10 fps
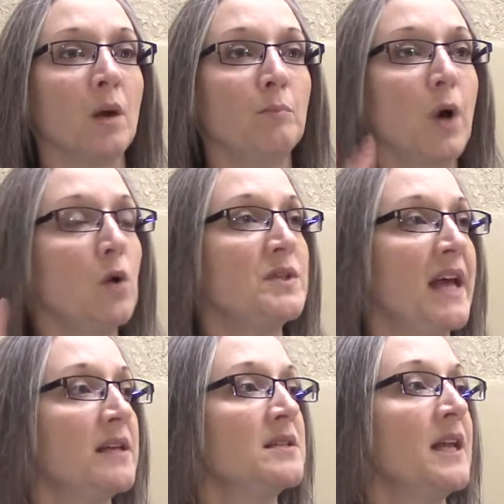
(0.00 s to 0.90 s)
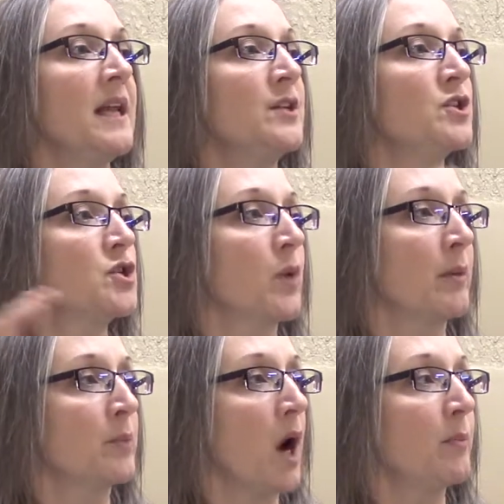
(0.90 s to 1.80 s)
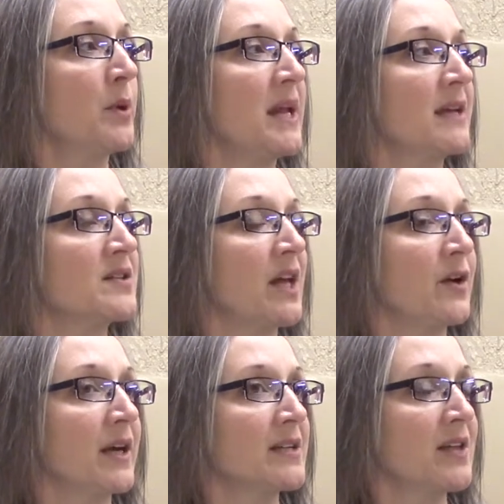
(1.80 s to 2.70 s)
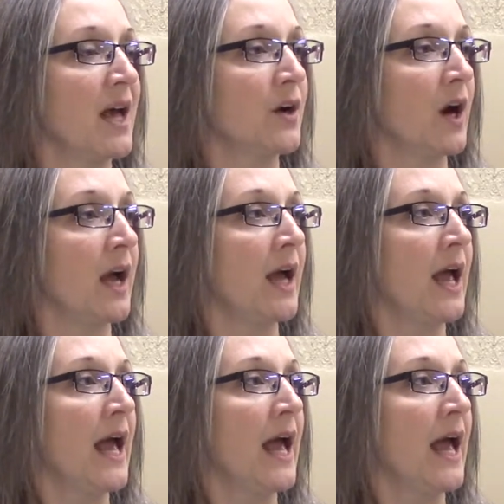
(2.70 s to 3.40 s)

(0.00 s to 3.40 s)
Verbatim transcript: protesting and destroying property, etc., etc.,